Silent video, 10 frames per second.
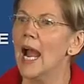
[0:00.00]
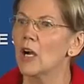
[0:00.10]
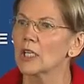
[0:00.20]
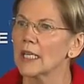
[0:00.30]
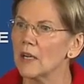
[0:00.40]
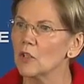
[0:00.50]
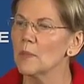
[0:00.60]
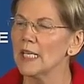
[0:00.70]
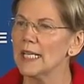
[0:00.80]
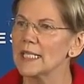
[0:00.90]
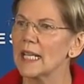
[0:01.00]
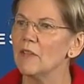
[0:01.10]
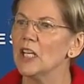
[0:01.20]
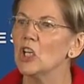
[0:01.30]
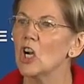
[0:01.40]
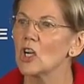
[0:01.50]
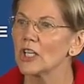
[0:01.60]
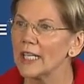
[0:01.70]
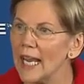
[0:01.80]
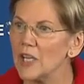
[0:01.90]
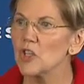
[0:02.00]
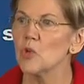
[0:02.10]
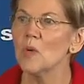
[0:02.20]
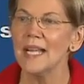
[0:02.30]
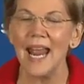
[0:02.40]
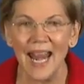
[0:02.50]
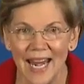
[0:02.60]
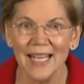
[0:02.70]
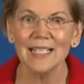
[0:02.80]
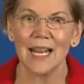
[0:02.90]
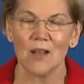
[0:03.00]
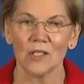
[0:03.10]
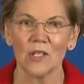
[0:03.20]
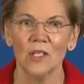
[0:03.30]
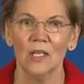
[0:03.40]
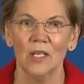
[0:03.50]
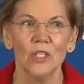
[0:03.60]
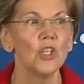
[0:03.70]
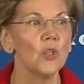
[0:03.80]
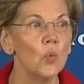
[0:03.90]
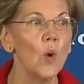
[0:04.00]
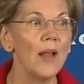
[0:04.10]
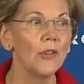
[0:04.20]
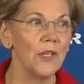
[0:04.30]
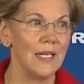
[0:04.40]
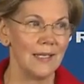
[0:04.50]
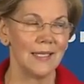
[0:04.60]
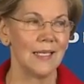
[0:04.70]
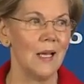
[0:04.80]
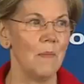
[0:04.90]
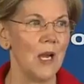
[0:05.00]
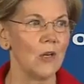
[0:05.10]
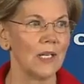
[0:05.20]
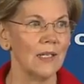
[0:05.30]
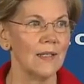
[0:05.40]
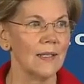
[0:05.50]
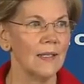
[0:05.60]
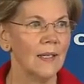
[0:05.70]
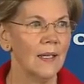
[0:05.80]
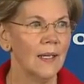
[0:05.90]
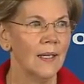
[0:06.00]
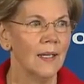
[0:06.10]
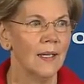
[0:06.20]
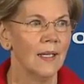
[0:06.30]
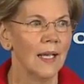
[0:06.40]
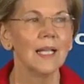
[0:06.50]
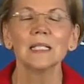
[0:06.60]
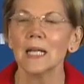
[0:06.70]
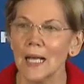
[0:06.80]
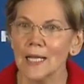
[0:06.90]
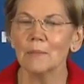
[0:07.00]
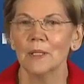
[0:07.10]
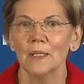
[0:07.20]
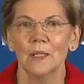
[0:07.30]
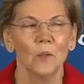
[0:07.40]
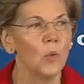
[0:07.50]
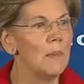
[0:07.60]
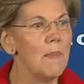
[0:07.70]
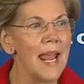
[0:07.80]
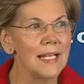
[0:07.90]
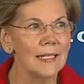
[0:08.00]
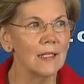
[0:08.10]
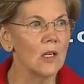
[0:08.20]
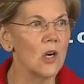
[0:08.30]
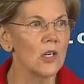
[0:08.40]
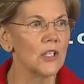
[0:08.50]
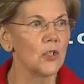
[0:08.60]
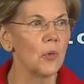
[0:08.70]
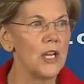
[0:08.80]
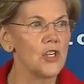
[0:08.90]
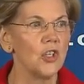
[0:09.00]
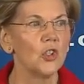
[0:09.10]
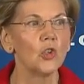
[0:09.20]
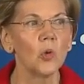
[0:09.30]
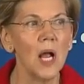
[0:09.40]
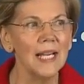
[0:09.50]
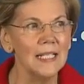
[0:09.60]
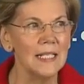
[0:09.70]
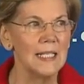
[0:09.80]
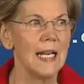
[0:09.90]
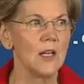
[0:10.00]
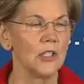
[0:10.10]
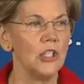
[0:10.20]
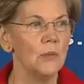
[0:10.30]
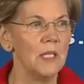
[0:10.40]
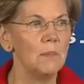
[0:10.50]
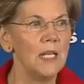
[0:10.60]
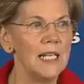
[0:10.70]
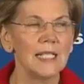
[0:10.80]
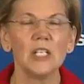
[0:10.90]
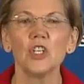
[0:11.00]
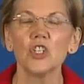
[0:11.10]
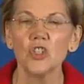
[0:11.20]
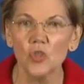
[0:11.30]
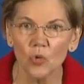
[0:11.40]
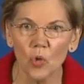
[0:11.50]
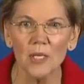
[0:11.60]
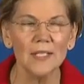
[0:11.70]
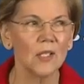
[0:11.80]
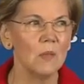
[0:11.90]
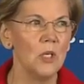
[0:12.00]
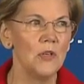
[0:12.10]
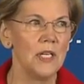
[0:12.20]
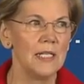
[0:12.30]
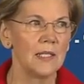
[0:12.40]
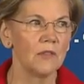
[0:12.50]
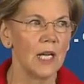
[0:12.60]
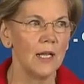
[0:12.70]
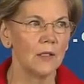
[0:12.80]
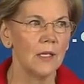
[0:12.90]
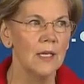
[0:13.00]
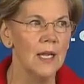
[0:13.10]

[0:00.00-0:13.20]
our government is giving gargantuan handouts to the wealthiest Americans. At a time when mass incarceration grinds down human beings and destroys communities of color,